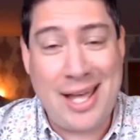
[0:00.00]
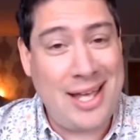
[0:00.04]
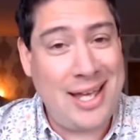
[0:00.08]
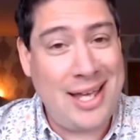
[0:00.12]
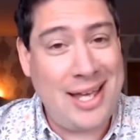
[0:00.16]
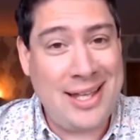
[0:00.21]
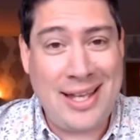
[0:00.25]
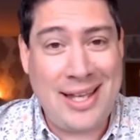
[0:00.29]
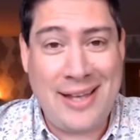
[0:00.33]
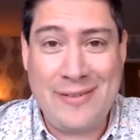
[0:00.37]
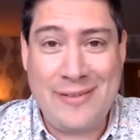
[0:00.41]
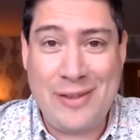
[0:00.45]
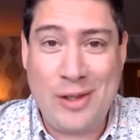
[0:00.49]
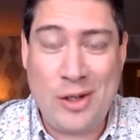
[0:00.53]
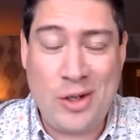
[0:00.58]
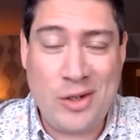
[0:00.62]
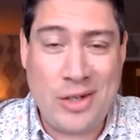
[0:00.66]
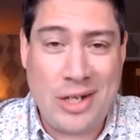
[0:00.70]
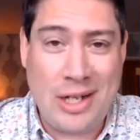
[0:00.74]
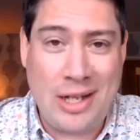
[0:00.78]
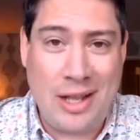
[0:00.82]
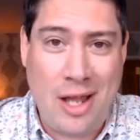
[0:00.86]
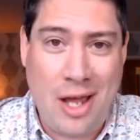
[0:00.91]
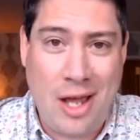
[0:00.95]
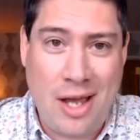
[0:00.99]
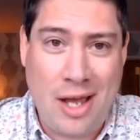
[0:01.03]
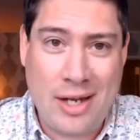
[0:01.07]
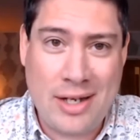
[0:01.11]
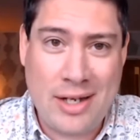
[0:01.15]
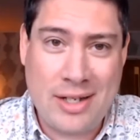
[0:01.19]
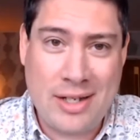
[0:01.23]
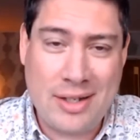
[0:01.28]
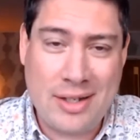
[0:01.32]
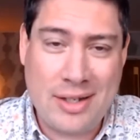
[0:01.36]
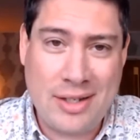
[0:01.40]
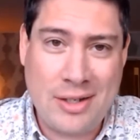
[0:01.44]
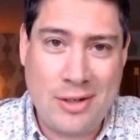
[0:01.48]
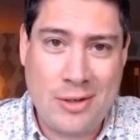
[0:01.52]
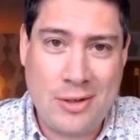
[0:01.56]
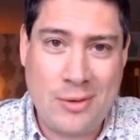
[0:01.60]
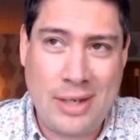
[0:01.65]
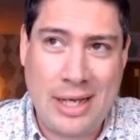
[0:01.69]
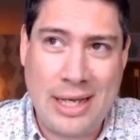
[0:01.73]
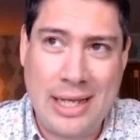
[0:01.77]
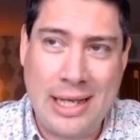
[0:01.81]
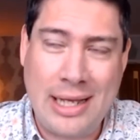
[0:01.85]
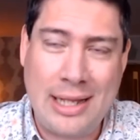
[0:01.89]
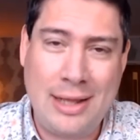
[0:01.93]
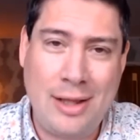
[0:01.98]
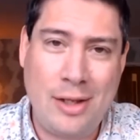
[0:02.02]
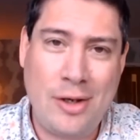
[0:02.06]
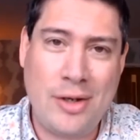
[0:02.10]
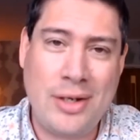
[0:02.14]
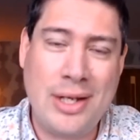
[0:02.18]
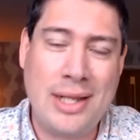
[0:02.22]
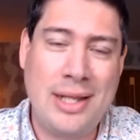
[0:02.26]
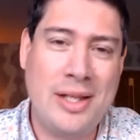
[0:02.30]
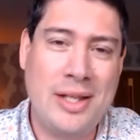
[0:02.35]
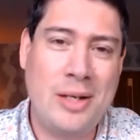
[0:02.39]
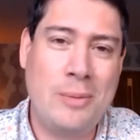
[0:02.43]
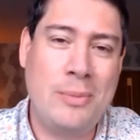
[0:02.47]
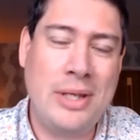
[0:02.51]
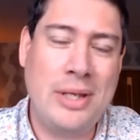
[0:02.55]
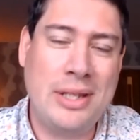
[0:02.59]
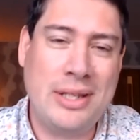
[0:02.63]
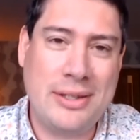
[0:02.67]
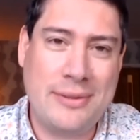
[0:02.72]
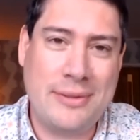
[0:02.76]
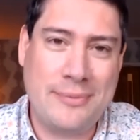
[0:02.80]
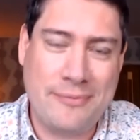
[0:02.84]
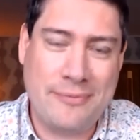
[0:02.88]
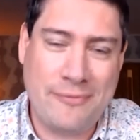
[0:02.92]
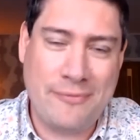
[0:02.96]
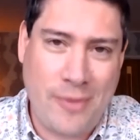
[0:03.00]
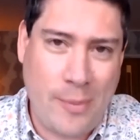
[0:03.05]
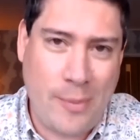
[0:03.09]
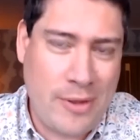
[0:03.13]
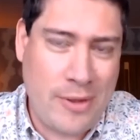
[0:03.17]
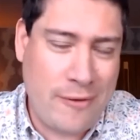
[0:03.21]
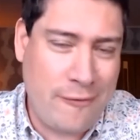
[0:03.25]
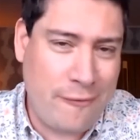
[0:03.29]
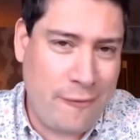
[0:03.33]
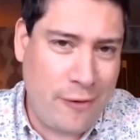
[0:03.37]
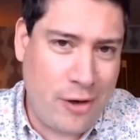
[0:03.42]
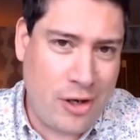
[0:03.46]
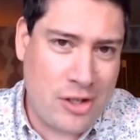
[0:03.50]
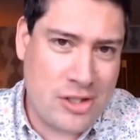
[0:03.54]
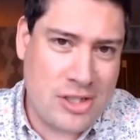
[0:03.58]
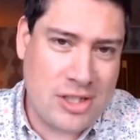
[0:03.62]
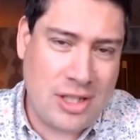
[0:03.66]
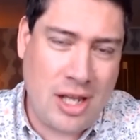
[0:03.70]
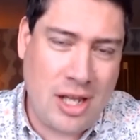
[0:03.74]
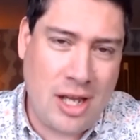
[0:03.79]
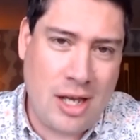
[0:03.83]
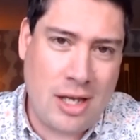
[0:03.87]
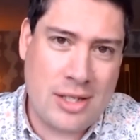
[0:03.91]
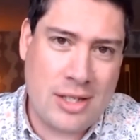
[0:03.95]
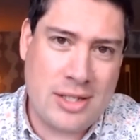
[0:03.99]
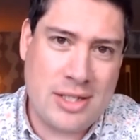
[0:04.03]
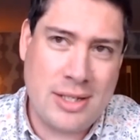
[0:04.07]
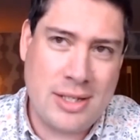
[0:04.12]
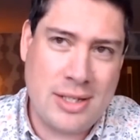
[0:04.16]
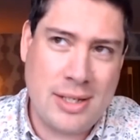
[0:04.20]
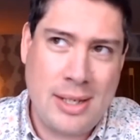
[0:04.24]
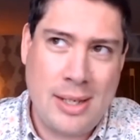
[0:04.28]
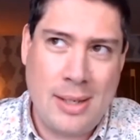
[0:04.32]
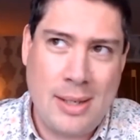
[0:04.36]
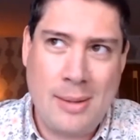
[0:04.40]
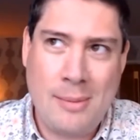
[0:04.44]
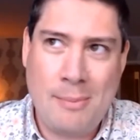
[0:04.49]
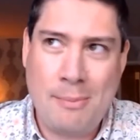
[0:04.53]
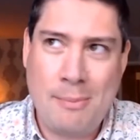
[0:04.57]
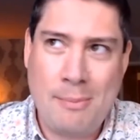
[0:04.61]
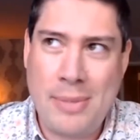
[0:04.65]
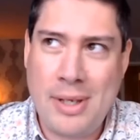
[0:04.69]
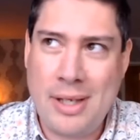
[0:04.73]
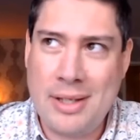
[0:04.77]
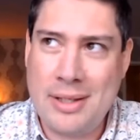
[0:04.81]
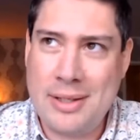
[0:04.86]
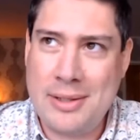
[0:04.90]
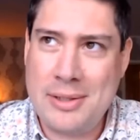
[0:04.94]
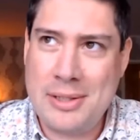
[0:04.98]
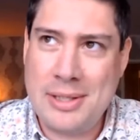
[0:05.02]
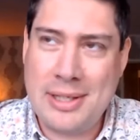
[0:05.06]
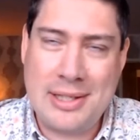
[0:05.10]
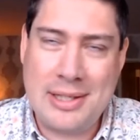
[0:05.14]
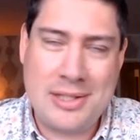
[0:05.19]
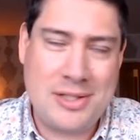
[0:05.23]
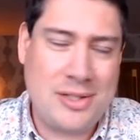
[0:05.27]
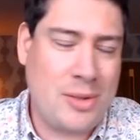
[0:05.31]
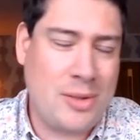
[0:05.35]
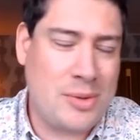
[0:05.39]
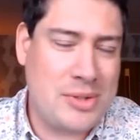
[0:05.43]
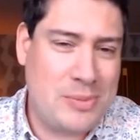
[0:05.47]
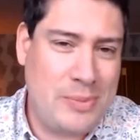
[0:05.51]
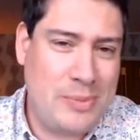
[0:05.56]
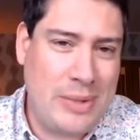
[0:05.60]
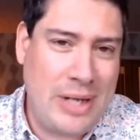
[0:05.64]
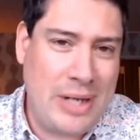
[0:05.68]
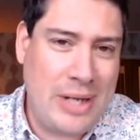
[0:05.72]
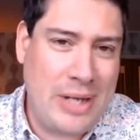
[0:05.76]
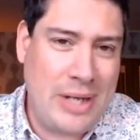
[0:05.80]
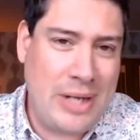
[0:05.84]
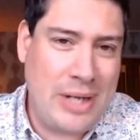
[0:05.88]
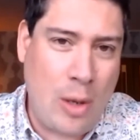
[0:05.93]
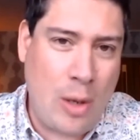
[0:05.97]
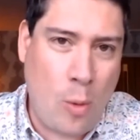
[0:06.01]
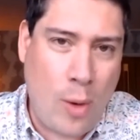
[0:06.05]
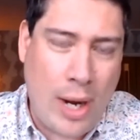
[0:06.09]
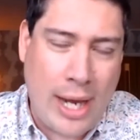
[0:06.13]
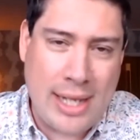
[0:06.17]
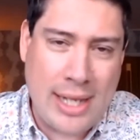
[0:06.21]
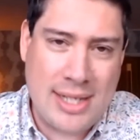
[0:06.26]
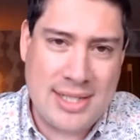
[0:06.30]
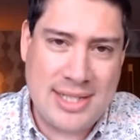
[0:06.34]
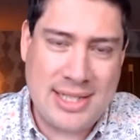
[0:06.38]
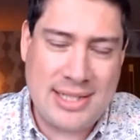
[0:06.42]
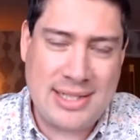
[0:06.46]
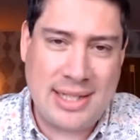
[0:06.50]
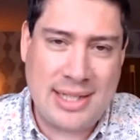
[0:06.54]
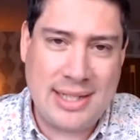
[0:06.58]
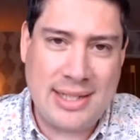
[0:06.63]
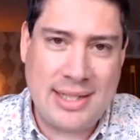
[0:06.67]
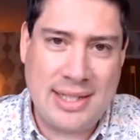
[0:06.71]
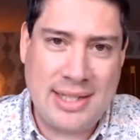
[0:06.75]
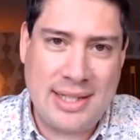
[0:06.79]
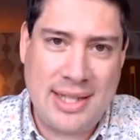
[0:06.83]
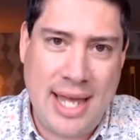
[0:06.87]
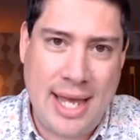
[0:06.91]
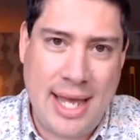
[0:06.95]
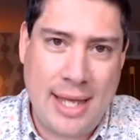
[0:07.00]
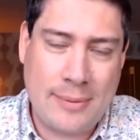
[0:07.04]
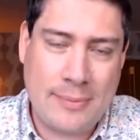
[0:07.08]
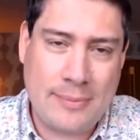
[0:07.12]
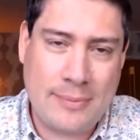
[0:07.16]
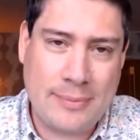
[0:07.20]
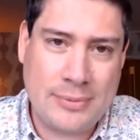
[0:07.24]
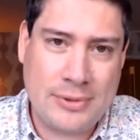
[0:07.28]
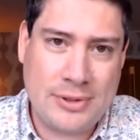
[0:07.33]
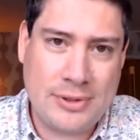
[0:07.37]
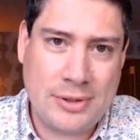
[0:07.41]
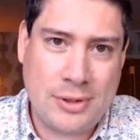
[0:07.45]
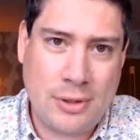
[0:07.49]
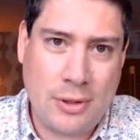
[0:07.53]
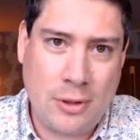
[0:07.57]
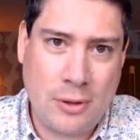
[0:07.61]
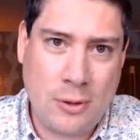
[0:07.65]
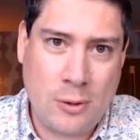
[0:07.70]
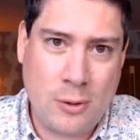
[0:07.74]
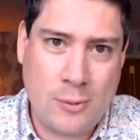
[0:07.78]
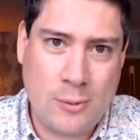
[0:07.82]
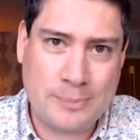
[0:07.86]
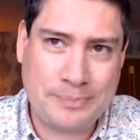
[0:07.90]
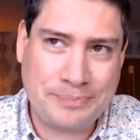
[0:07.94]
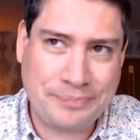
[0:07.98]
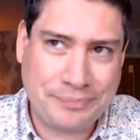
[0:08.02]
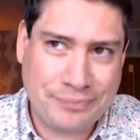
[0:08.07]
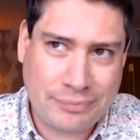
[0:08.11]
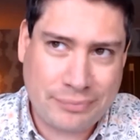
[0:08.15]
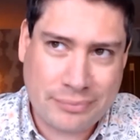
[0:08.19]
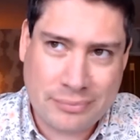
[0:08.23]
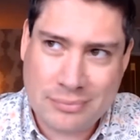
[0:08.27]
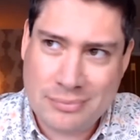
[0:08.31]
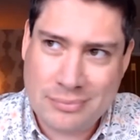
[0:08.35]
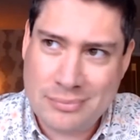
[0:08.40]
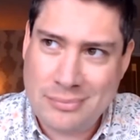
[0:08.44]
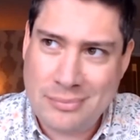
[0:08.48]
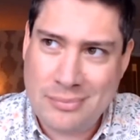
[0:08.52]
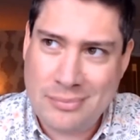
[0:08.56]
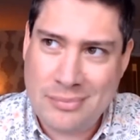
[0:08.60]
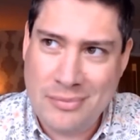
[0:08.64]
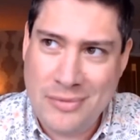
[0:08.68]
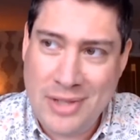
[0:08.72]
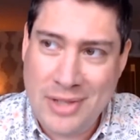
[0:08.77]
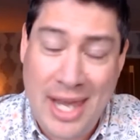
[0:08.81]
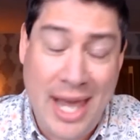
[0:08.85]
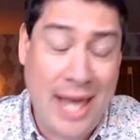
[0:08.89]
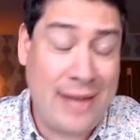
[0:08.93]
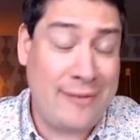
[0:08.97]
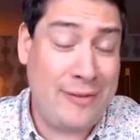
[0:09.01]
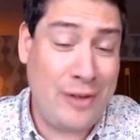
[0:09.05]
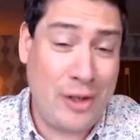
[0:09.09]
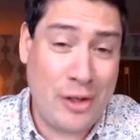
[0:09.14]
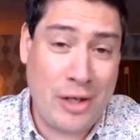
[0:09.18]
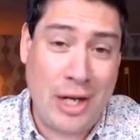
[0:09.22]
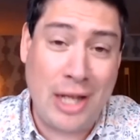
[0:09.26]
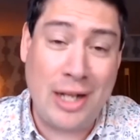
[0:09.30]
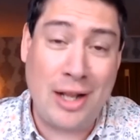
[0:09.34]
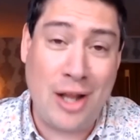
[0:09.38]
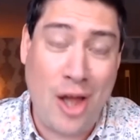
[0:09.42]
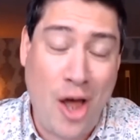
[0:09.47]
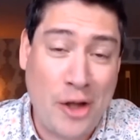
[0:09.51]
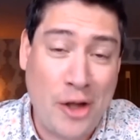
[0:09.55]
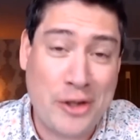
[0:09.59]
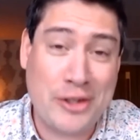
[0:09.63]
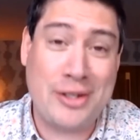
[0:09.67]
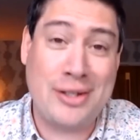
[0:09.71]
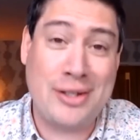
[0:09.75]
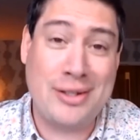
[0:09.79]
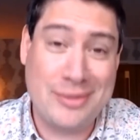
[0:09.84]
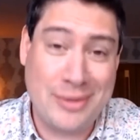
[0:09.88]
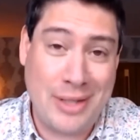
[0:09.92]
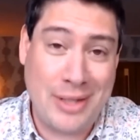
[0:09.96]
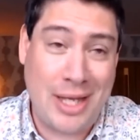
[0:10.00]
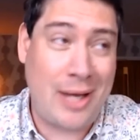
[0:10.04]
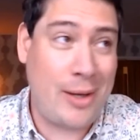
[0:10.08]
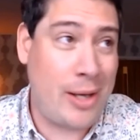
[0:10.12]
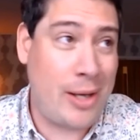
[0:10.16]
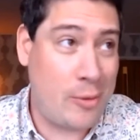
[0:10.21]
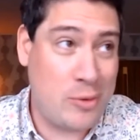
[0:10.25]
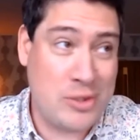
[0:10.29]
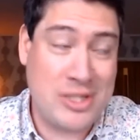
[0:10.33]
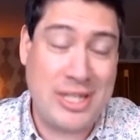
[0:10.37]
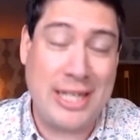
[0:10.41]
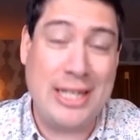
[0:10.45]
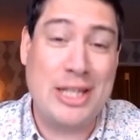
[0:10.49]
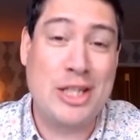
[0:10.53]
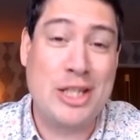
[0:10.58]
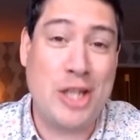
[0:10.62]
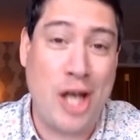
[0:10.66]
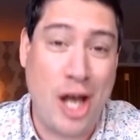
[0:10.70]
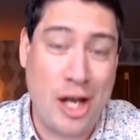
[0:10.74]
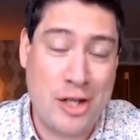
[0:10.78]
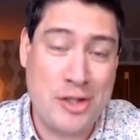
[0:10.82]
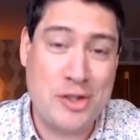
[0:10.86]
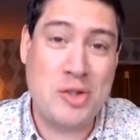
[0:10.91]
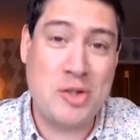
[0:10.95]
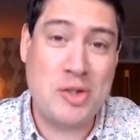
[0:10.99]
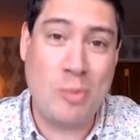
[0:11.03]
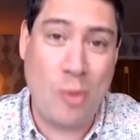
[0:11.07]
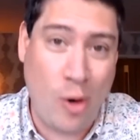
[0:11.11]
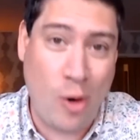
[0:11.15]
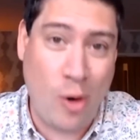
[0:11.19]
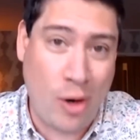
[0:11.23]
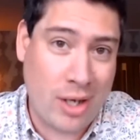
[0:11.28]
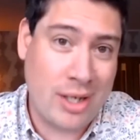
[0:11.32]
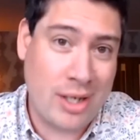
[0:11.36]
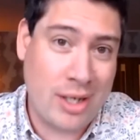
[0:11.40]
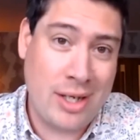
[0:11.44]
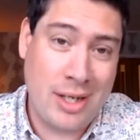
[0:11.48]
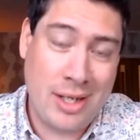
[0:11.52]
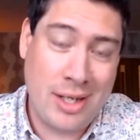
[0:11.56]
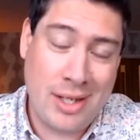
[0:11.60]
i learned a lot you know i learned a little bit from the first launch but you know it's been a while since i did that so yeah i learned a lot i would say tons more